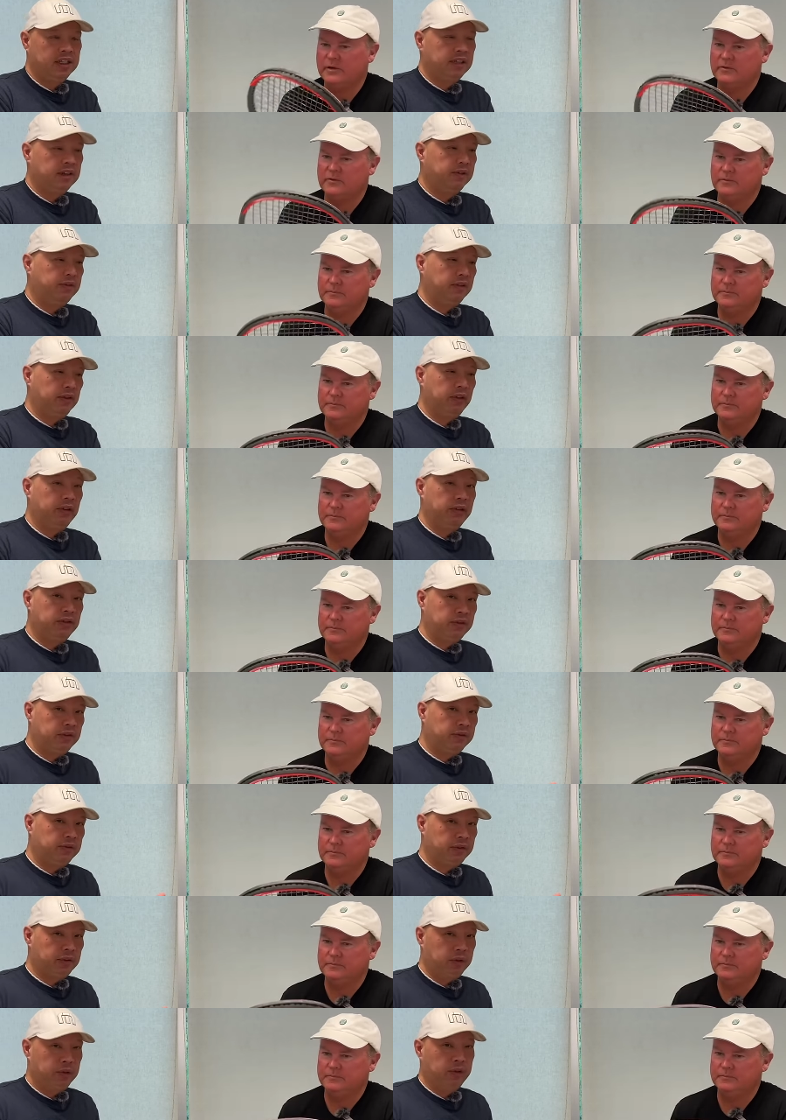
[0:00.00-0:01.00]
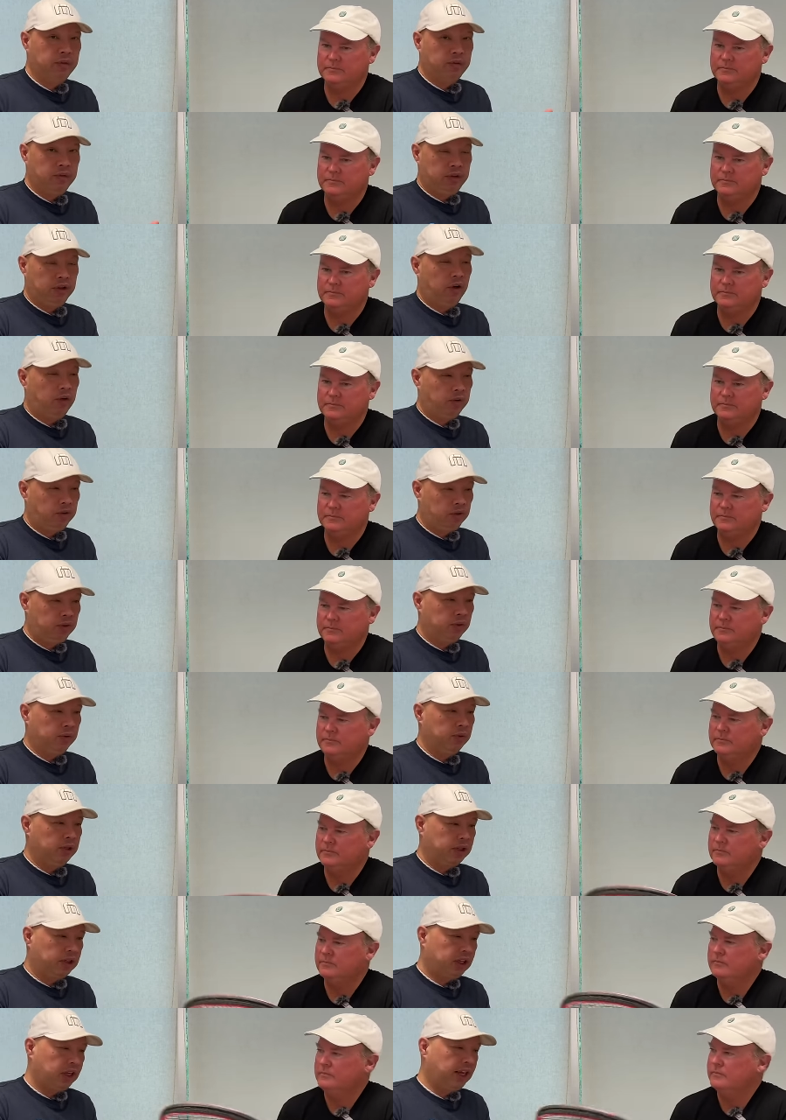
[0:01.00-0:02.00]
Speaker 1: Uh, for those of you who don't know
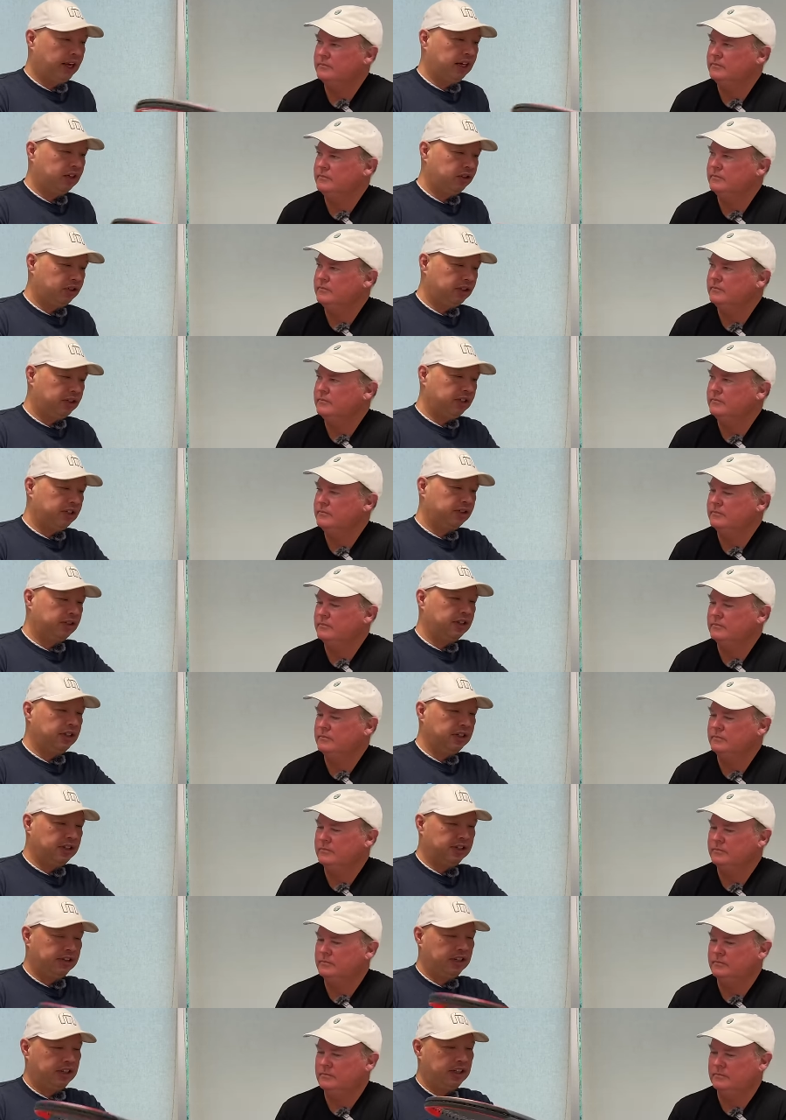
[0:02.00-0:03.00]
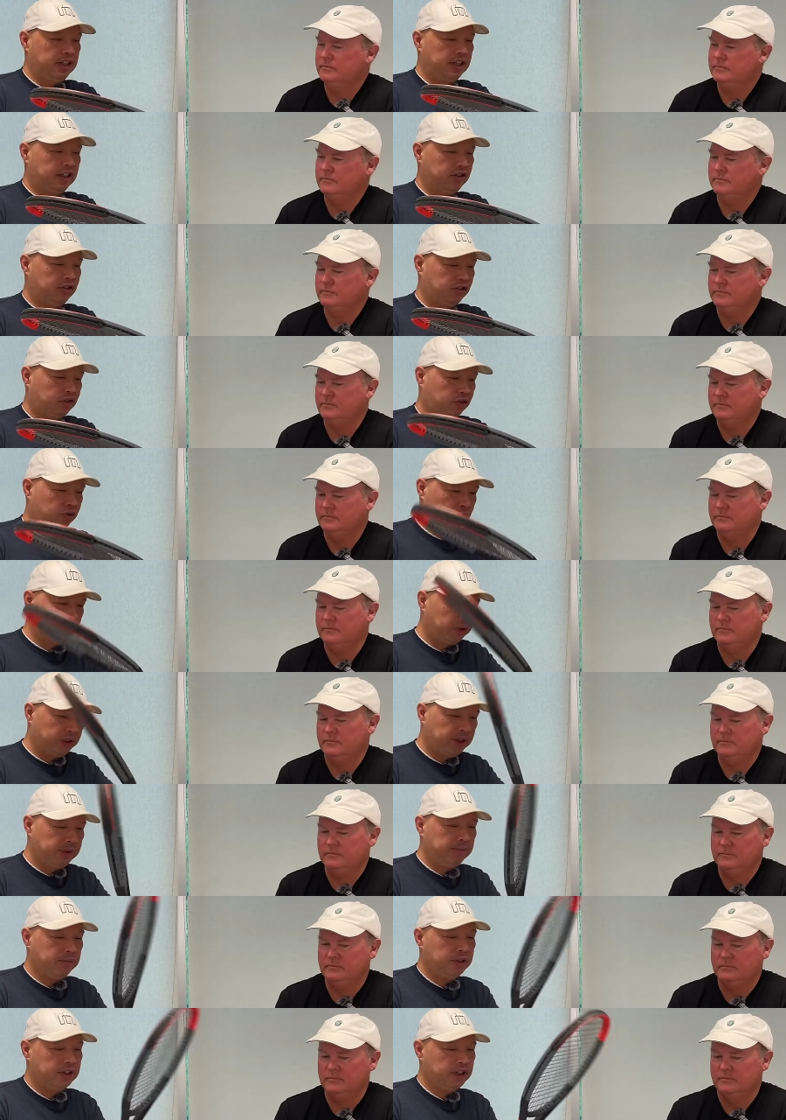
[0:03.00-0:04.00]
what Clash is, it's
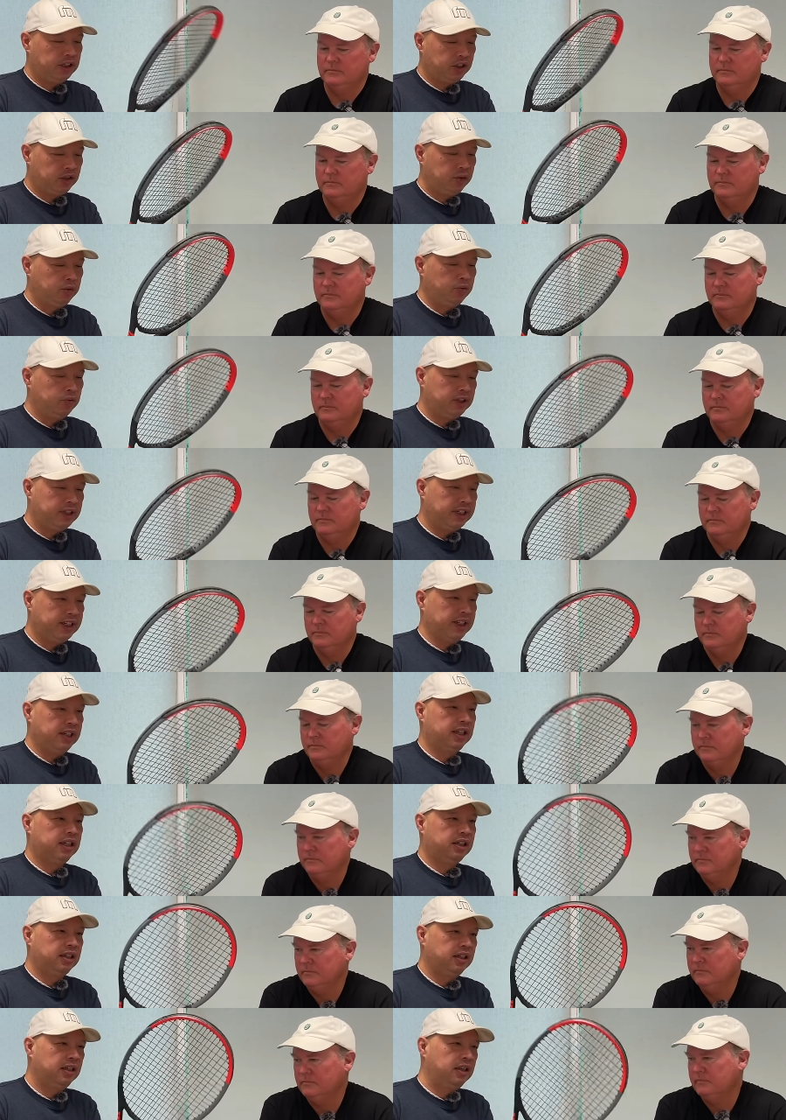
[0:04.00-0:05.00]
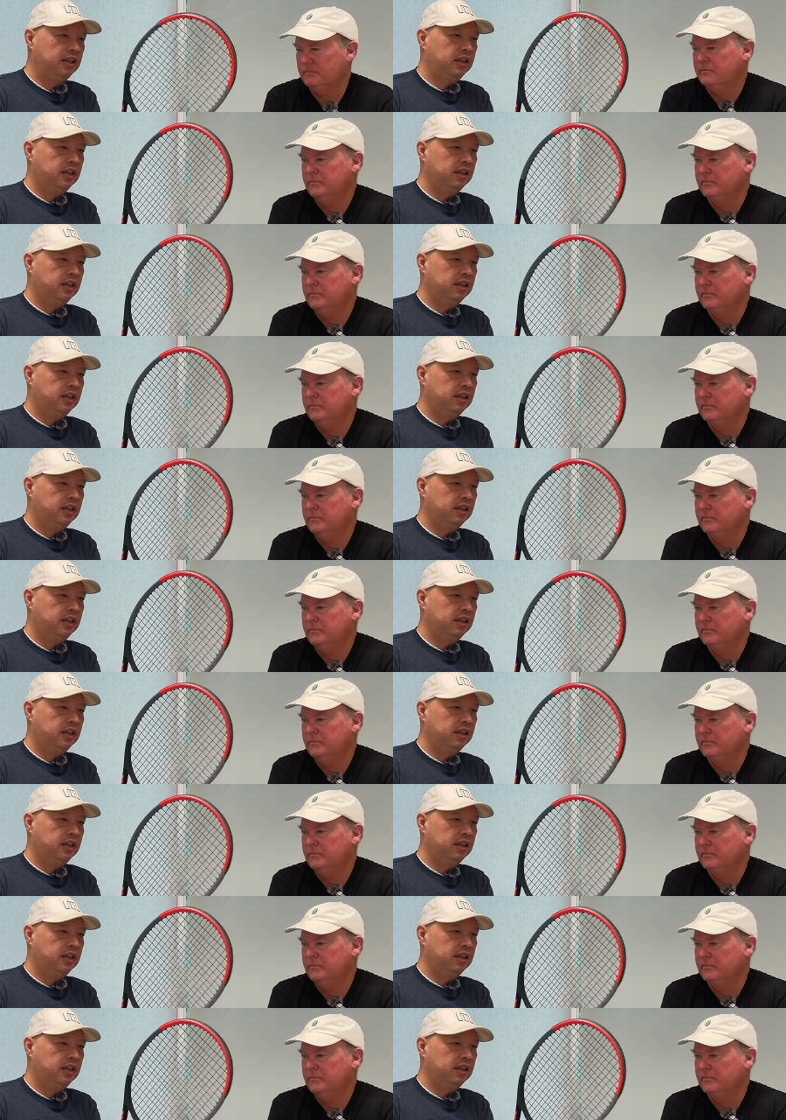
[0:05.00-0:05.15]
extremely unique.